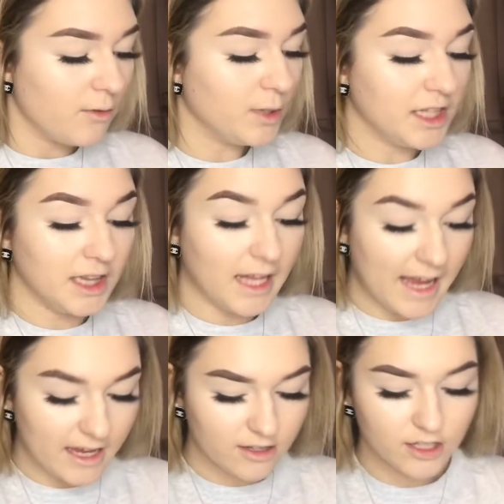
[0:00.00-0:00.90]
would
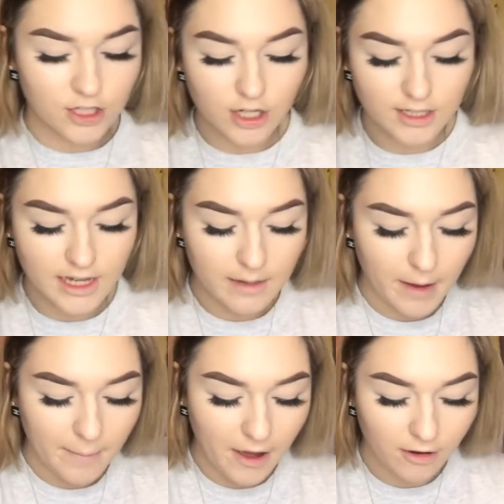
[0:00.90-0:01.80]
like to start setting
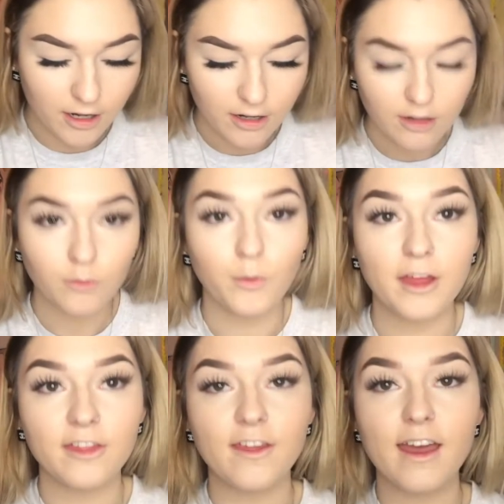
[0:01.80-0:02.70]
my powder
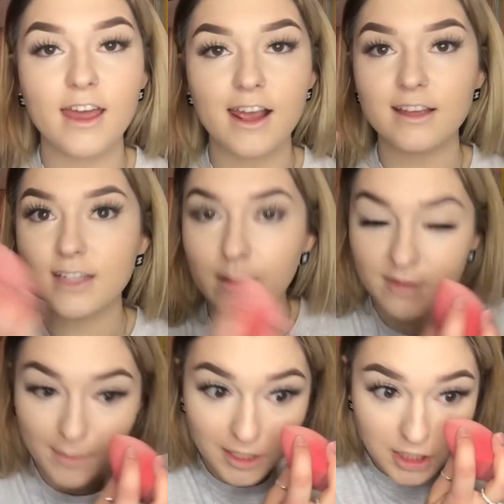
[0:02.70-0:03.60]
with a damp
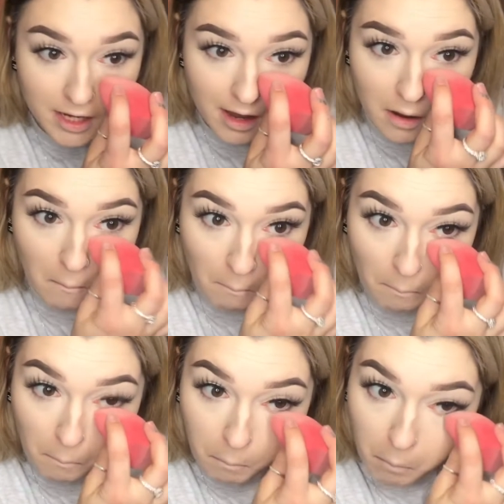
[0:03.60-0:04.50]
sponge again,
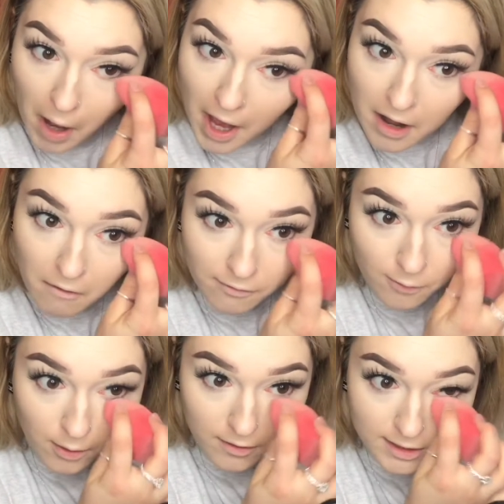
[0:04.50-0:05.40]
but
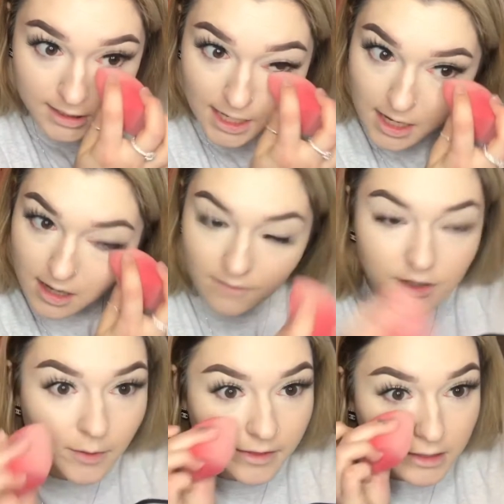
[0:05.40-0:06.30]
for the sake of
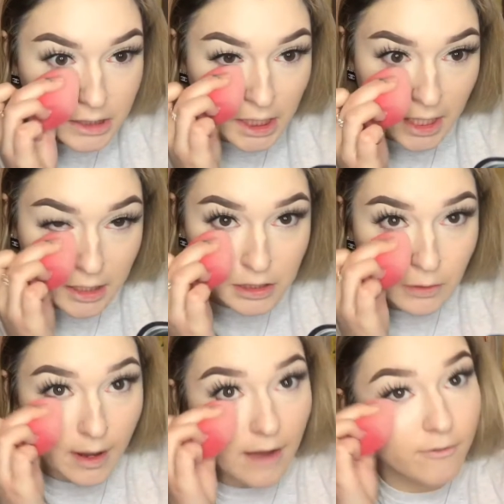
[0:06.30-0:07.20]
doing this like I
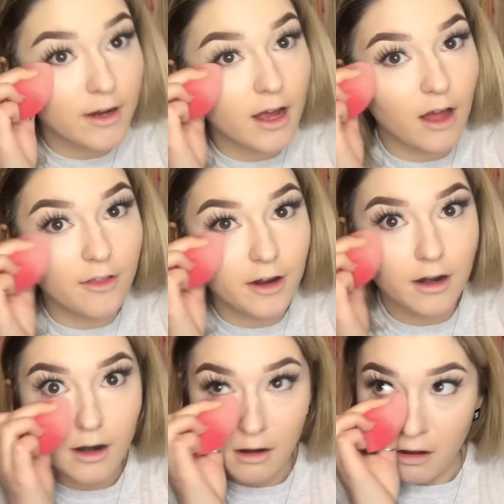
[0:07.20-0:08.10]
do every
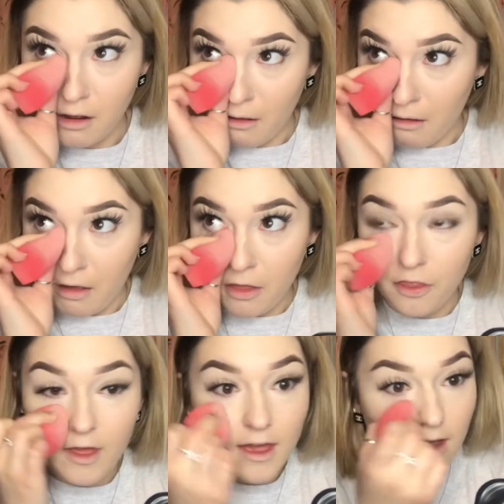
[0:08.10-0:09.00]
other
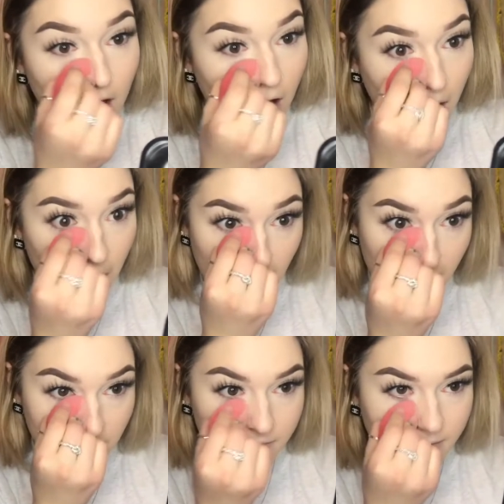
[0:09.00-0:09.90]
thing,
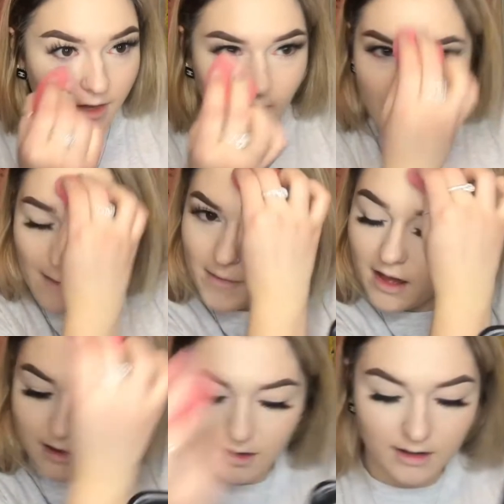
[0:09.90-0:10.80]
um, I'm
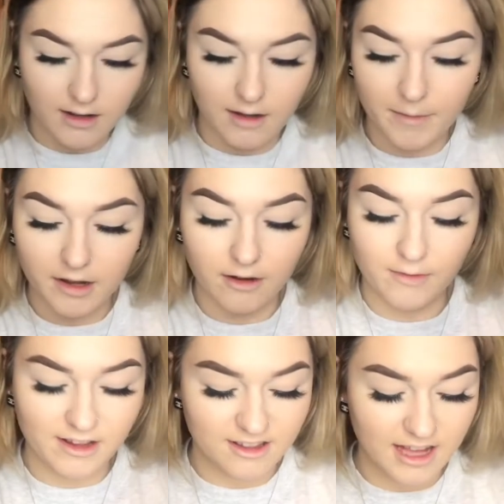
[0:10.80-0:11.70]
not gonna I'm not gonna
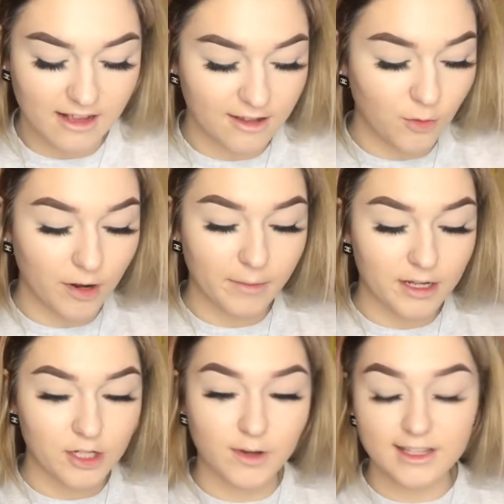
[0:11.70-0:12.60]
risk that. So what I'm
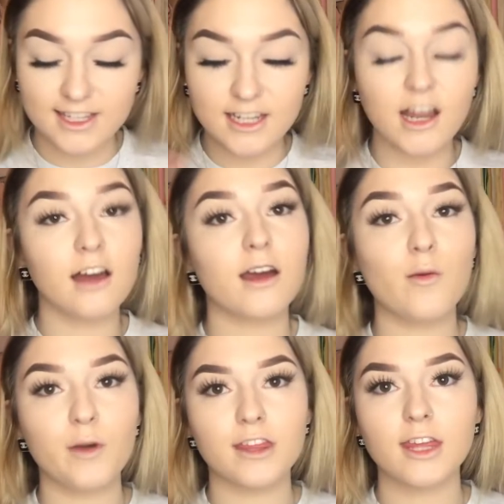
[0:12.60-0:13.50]
gonna do, it did not
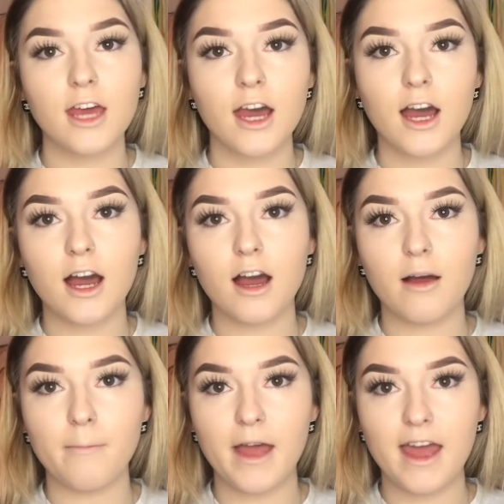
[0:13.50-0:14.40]
come with
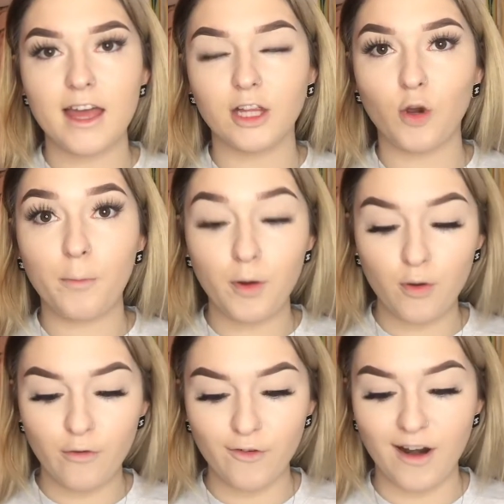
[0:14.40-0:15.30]
um, a little
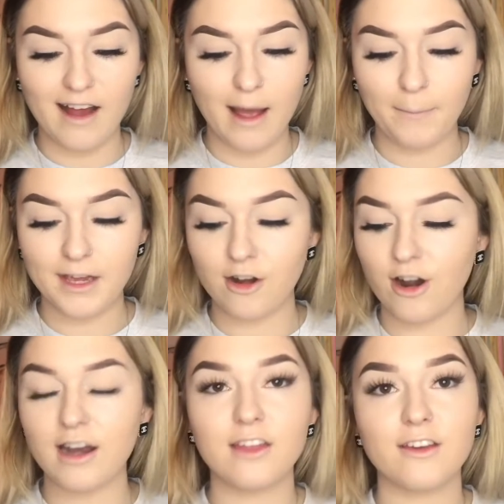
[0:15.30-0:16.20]
poof applicator or
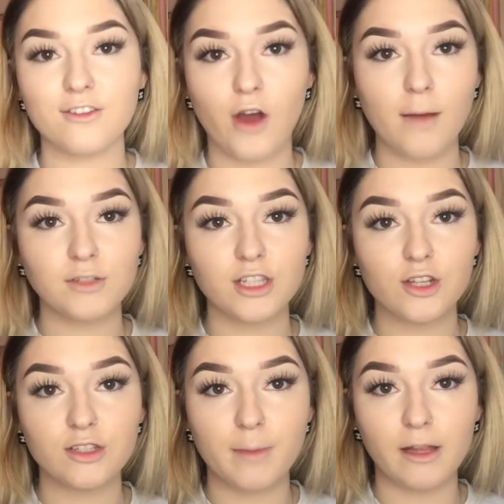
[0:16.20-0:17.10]
anything, so I'm just
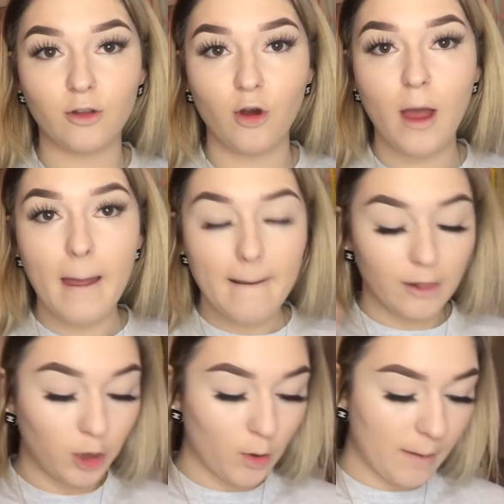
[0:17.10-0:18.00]
gonna use my little
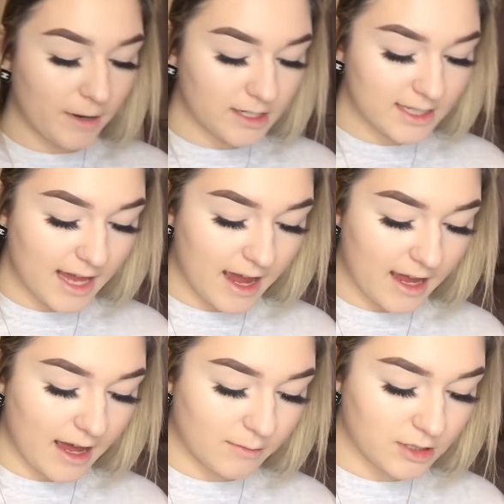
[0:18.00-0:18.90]
Laura
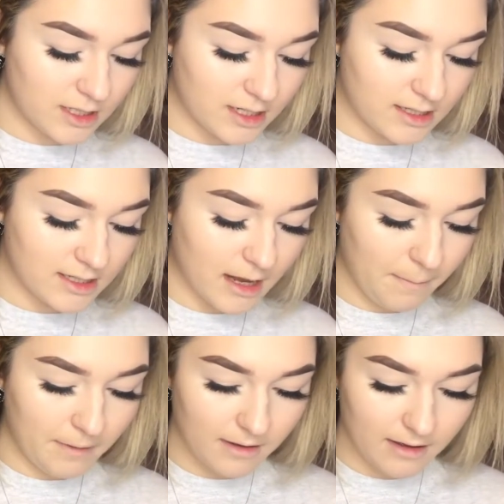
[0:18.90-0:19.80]
Mercier and I'm just gonna dip
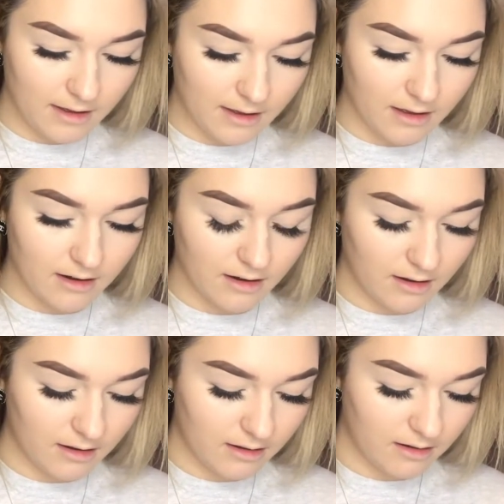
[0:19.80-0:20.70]
in
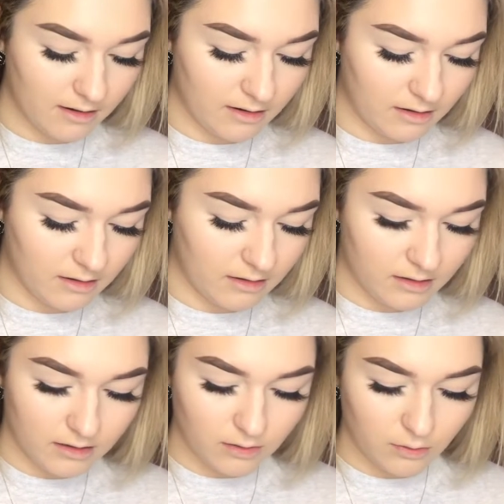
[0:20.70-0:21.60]

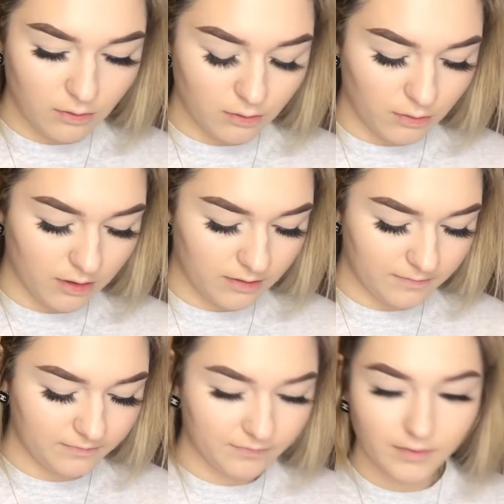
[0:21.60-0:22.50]
ooh.
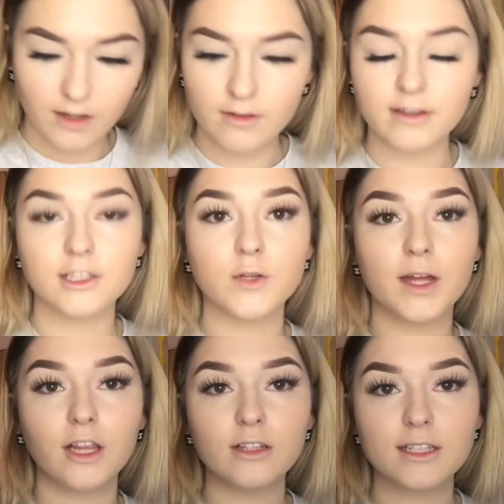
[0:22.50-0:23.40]
Okay, so
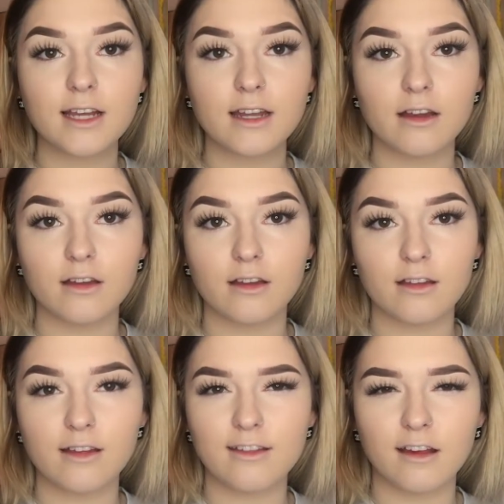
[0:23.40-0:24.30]
it looks kinda
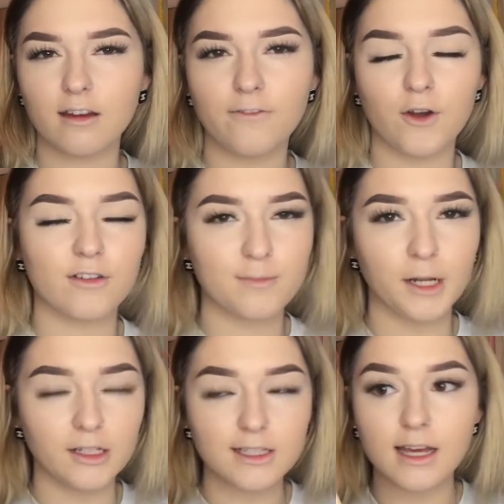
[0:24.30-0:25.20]
it's not gonna focus,
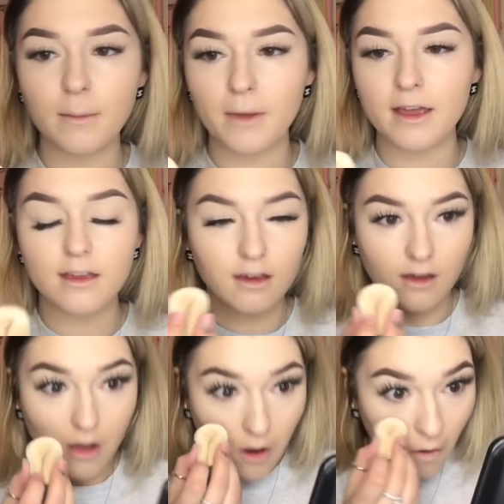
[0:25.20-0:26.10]
but it looks kinda pink
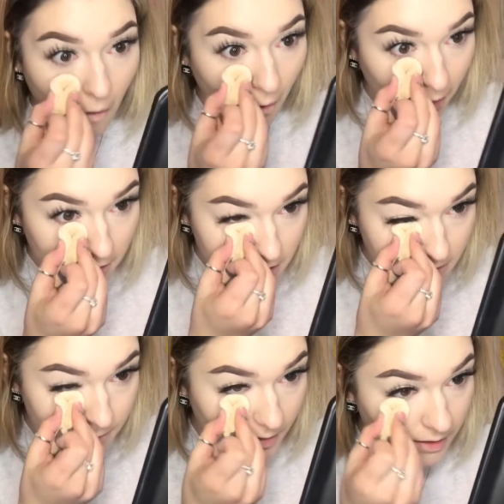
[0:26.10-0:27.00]
on this
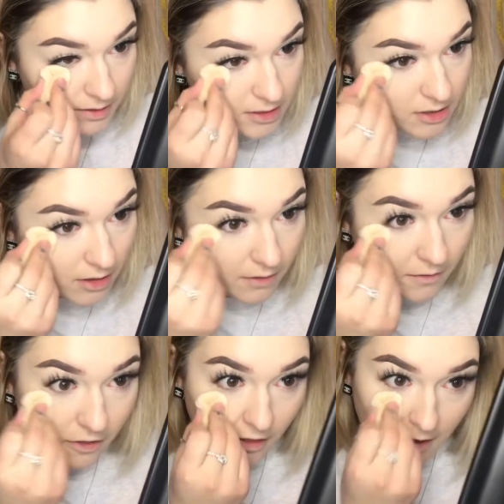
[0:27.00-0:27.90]
sponge or on
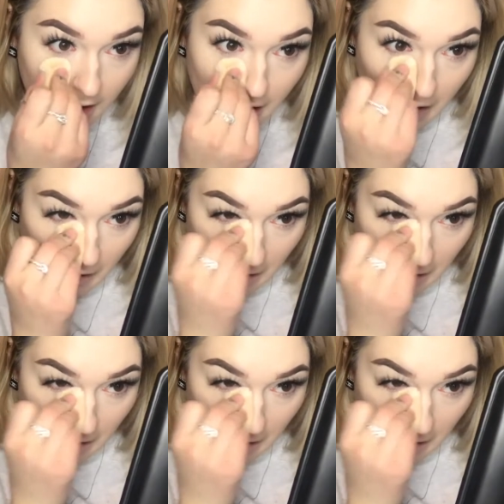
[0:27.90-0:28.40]
the thingy.